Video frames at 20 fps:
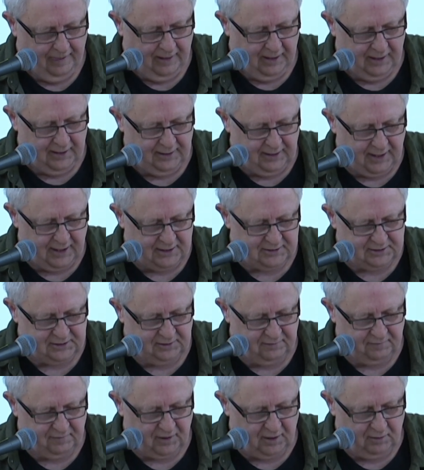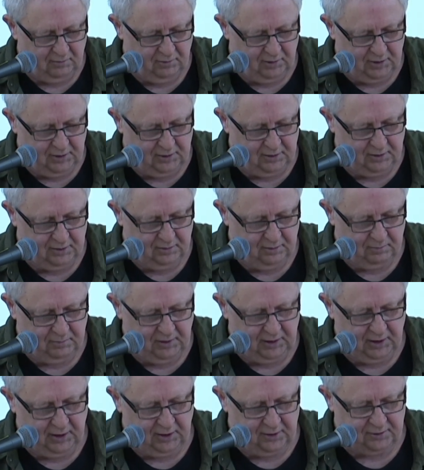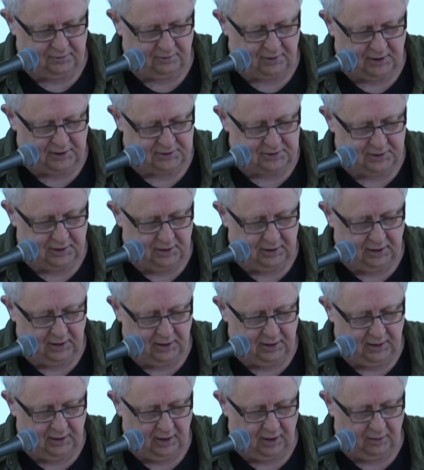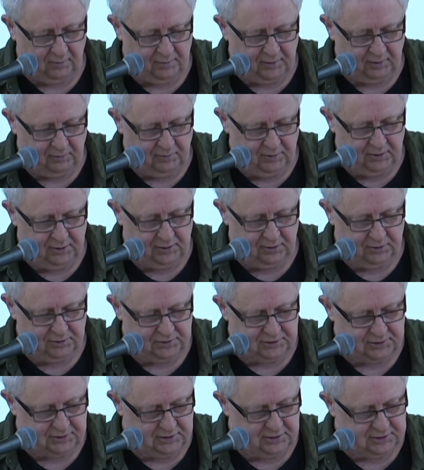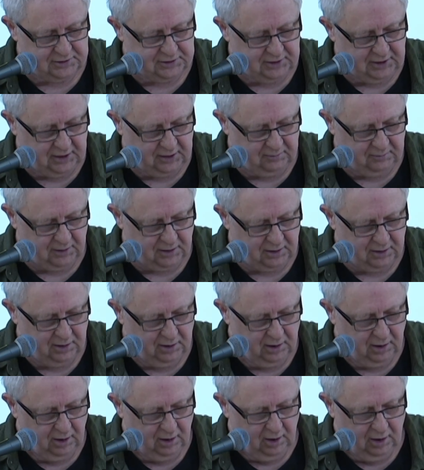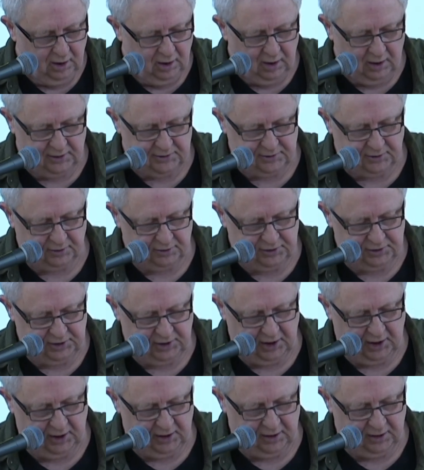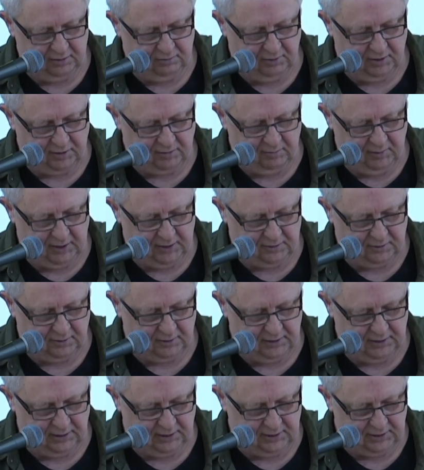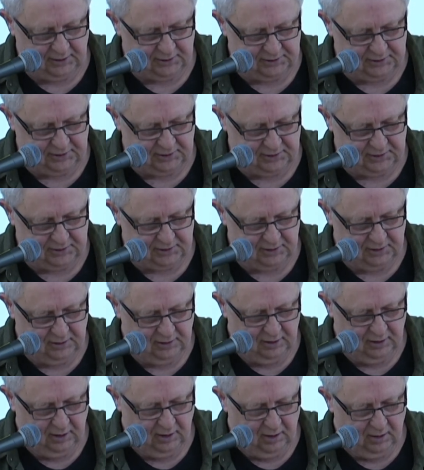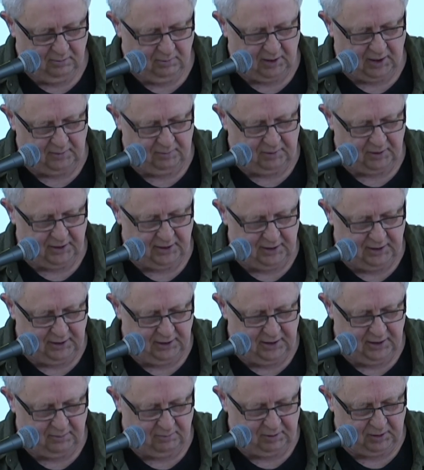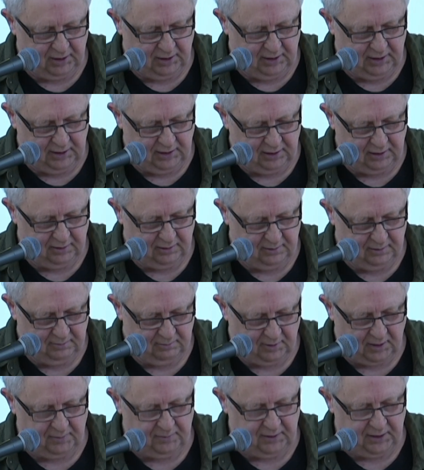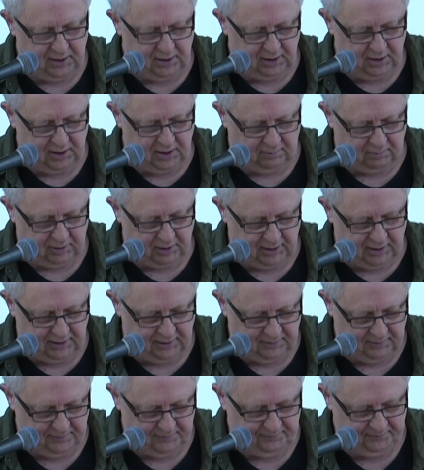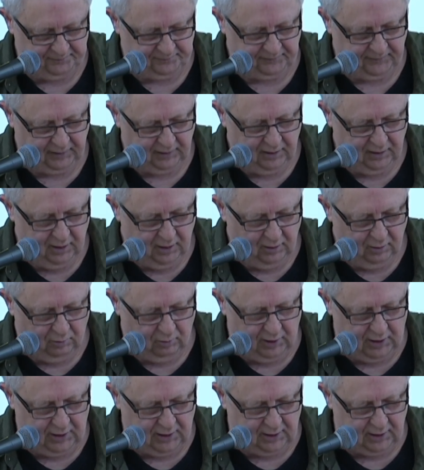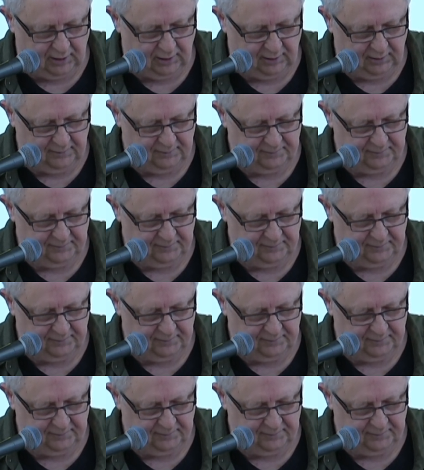and asked if I would be interested in helping reduce the stigma associated with mental illnesses by playing in a play, by being in a play. Well,